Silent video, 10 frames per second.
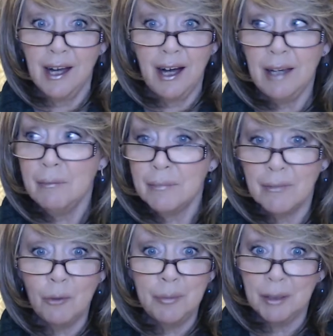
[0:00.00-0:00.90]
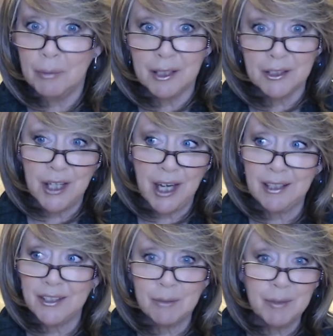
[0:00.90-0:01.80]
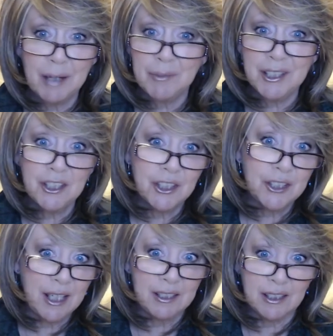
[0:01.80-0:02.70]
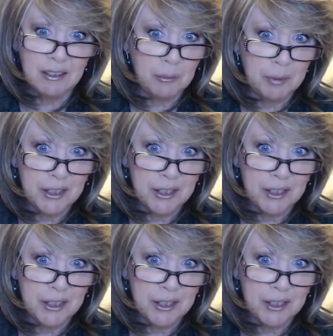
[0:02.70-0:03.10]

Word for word: I'm opening box challenge sometimes and it just takes a little bit of